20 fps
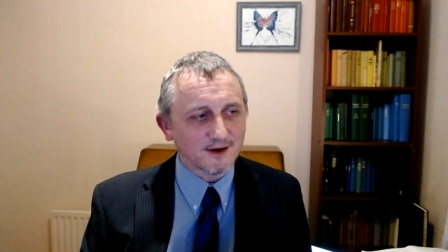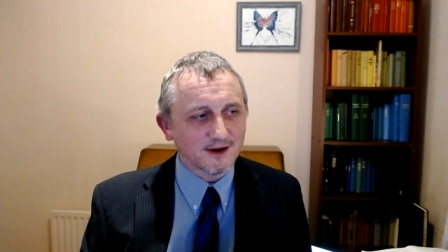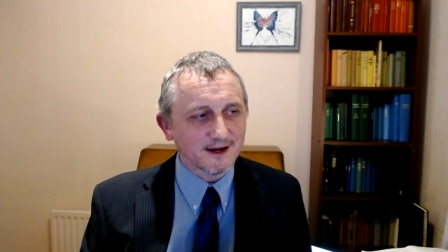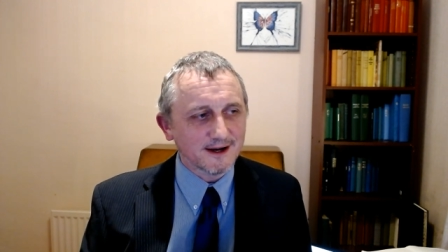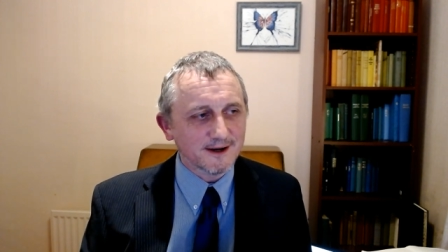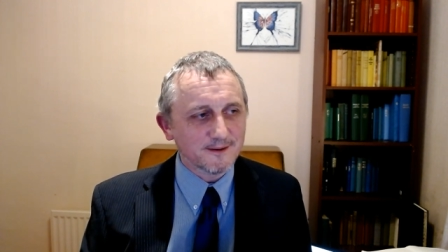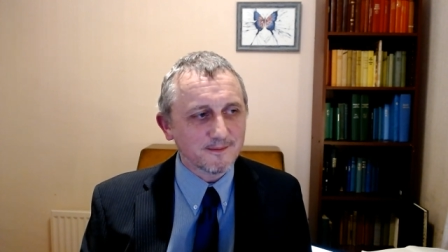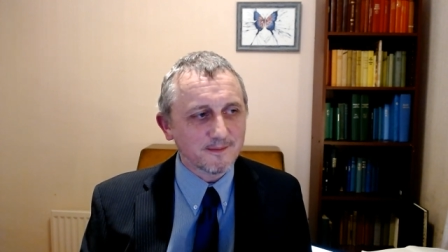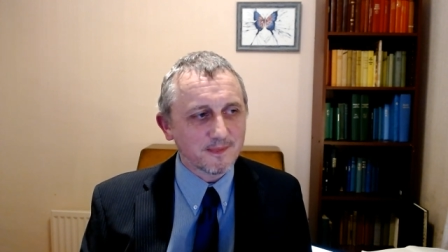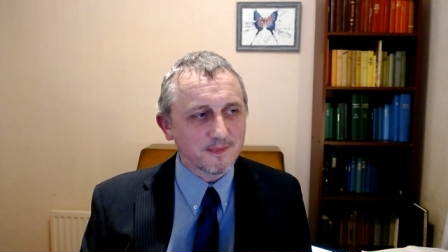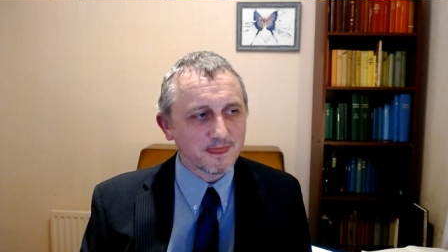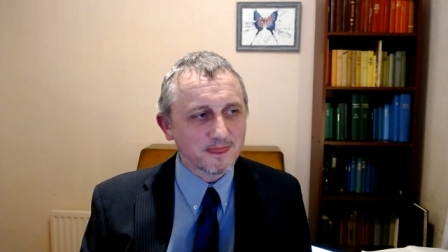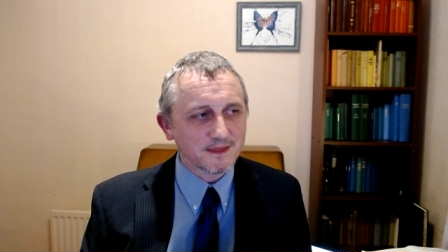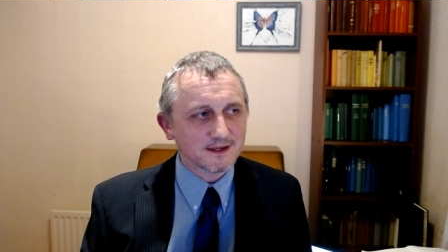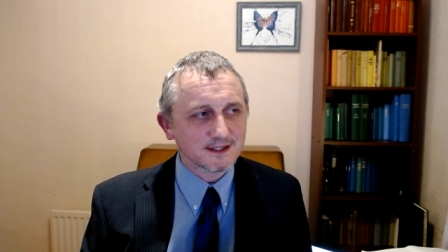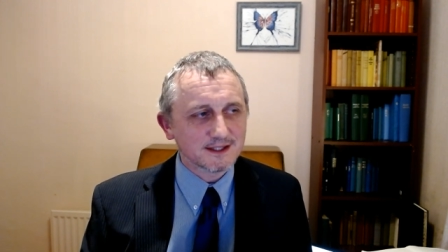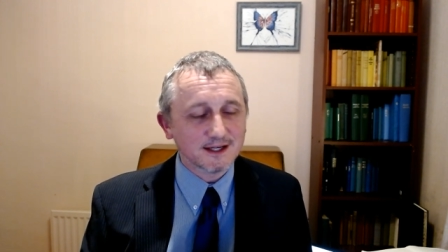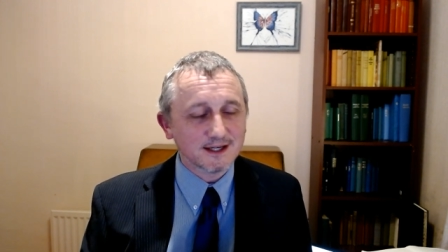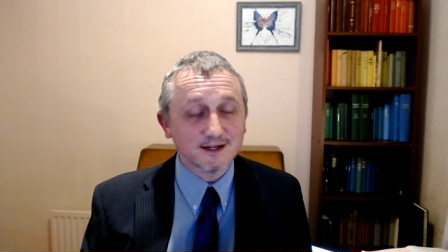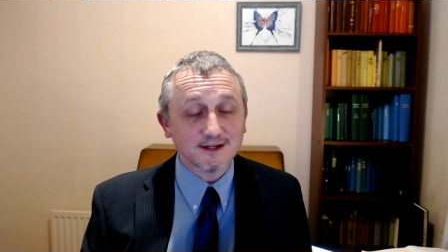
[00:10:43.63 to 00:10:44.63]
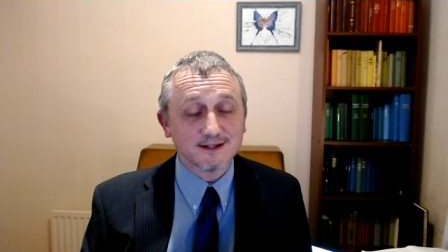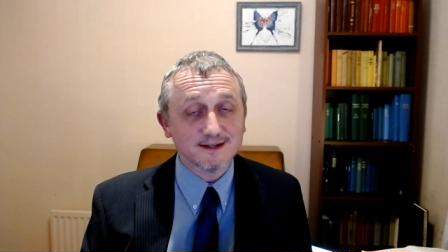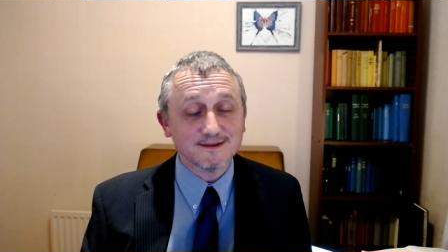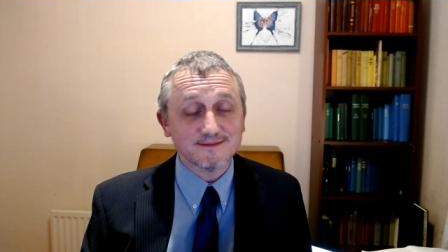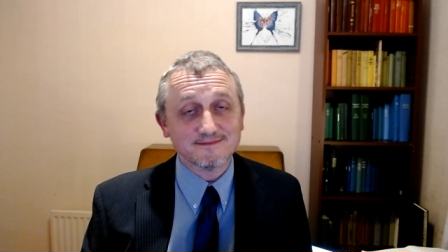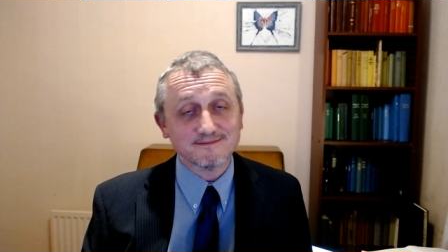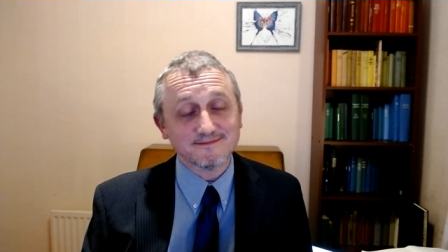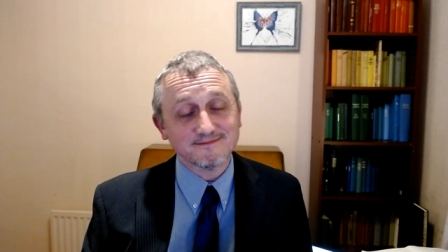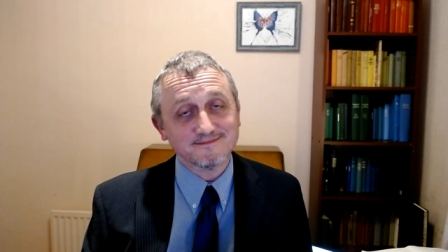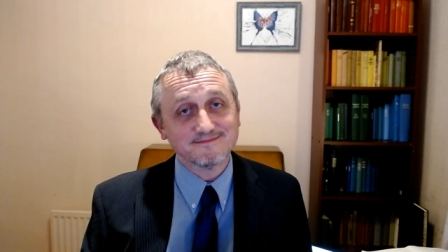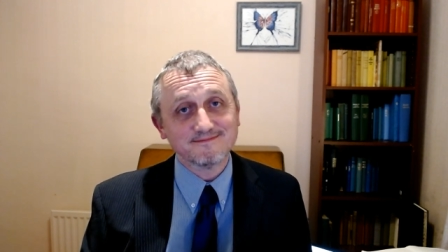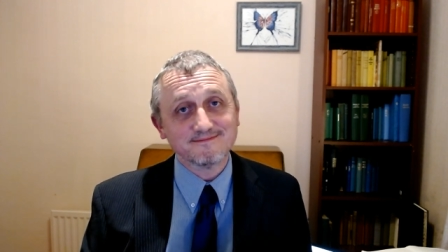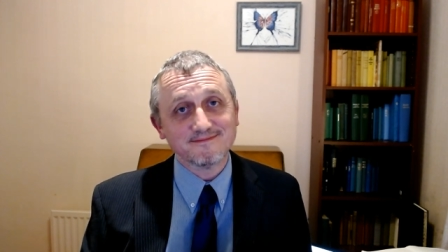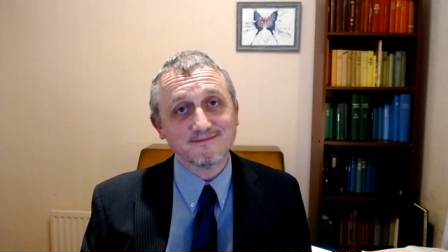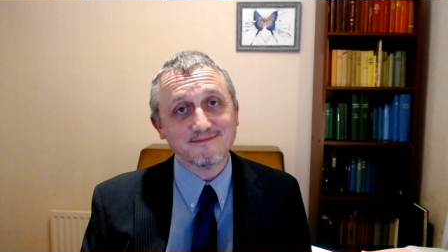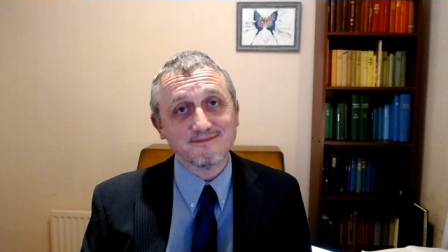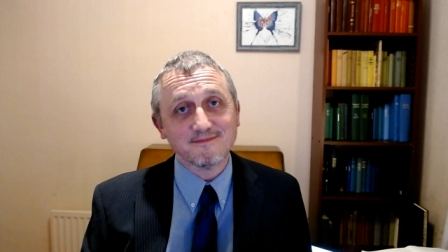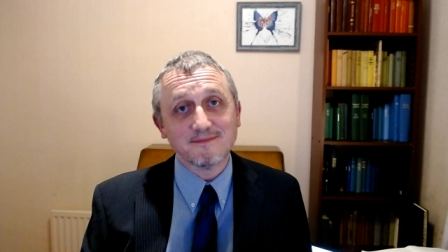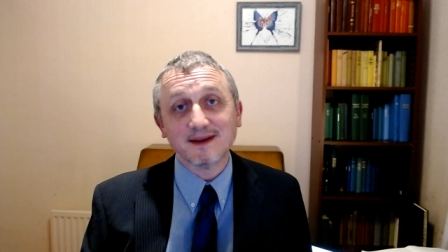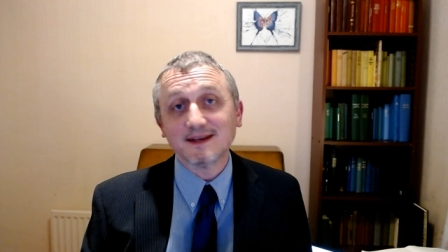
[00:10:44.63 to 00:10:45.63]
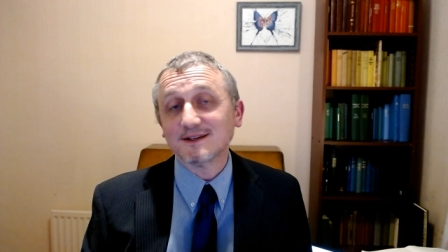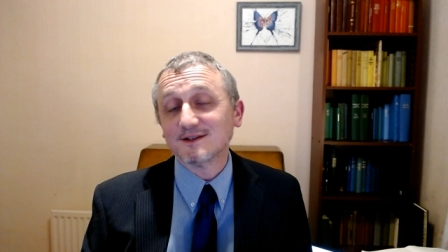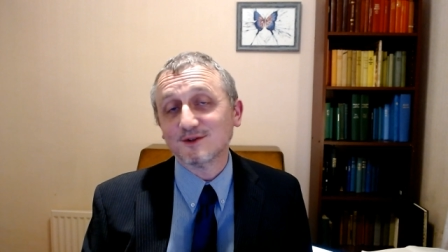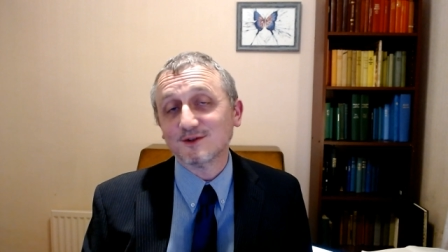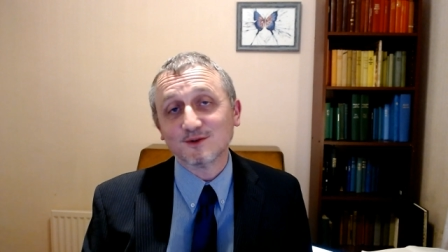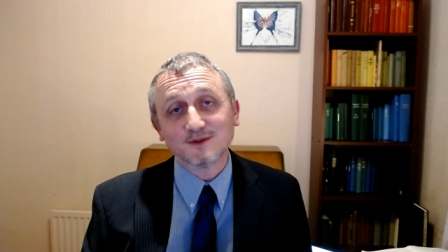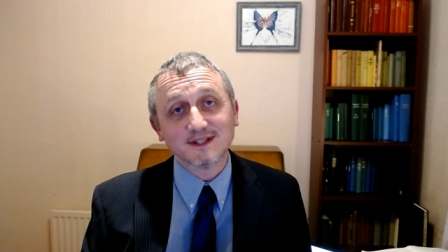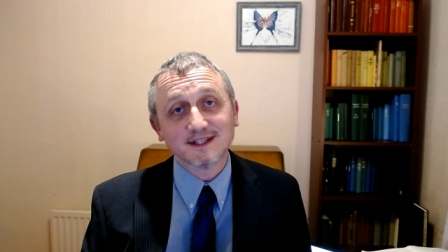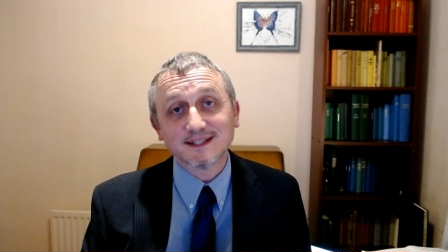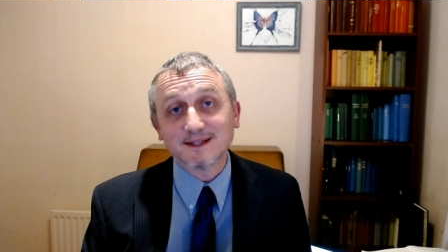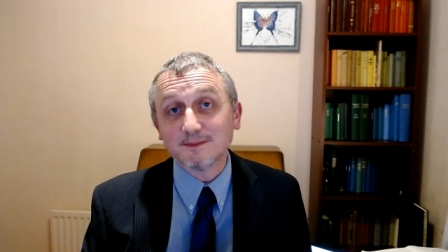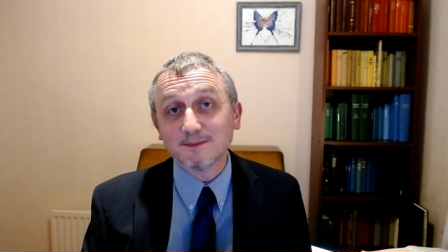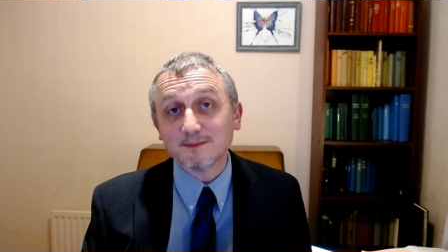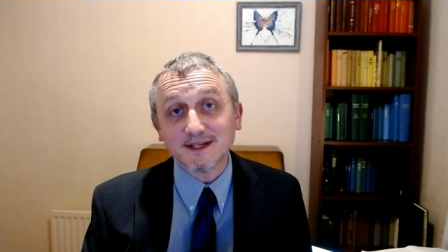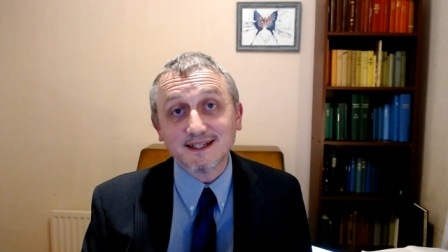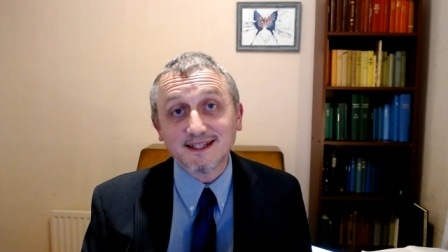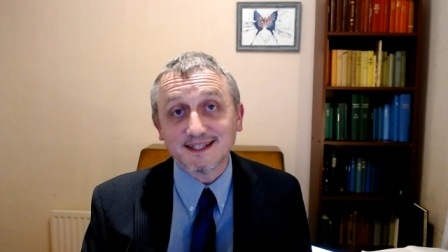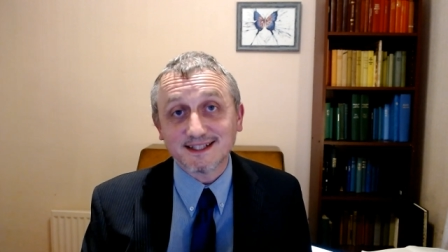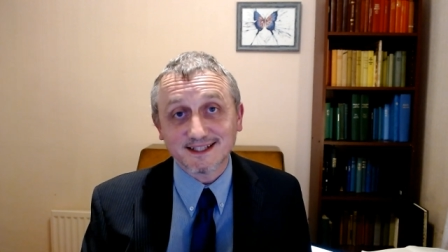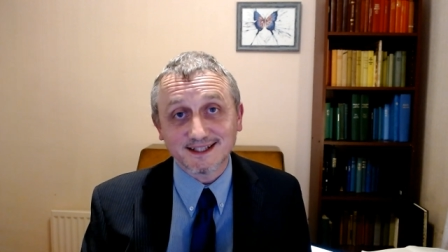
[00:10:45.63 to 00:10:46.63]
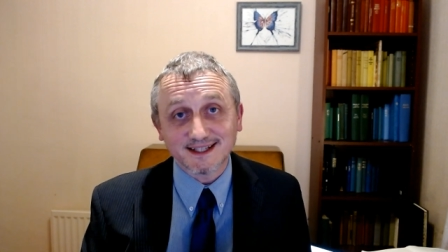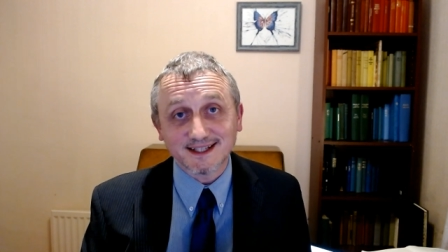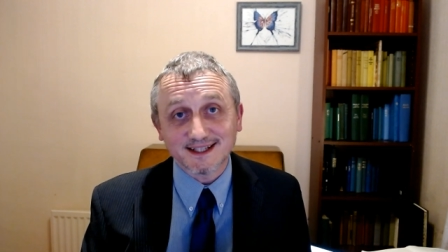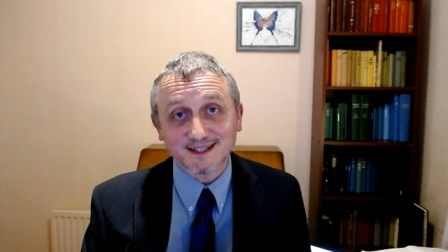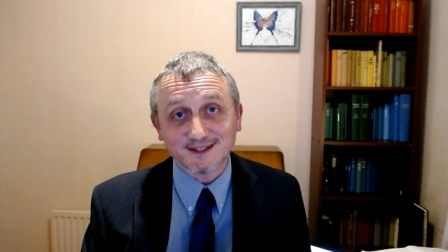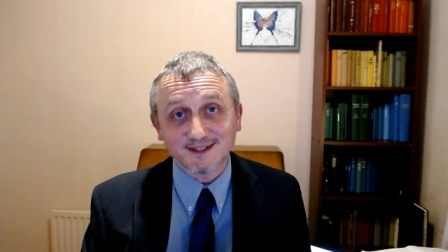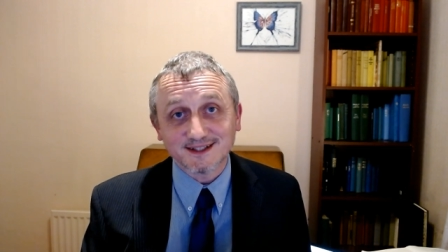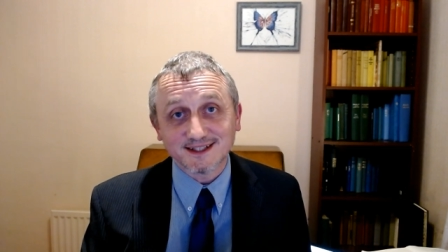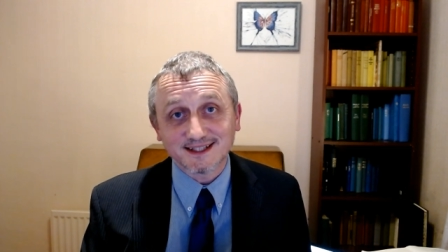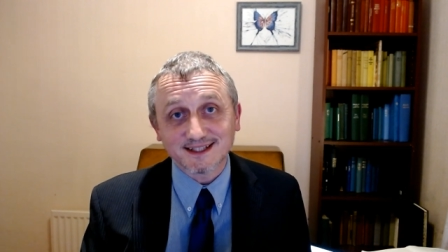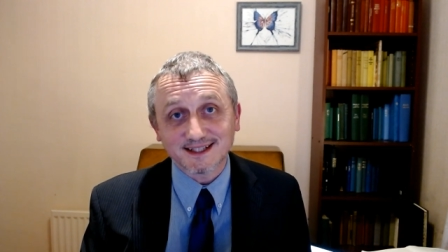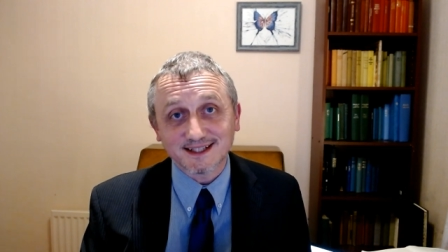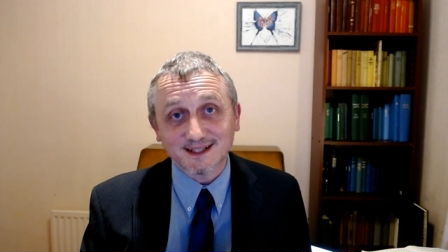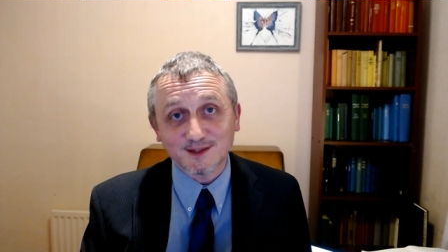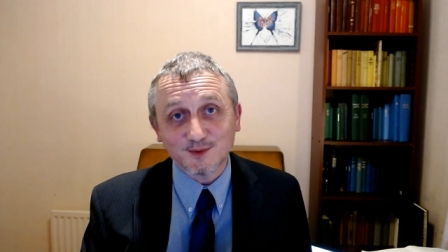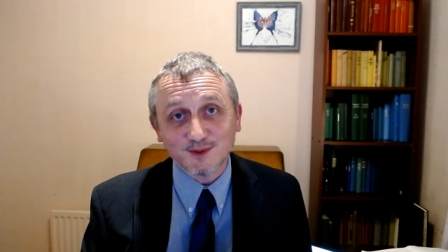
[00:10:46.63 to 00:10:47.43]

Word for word: Um, certain mental disabilities, I guess you'd say.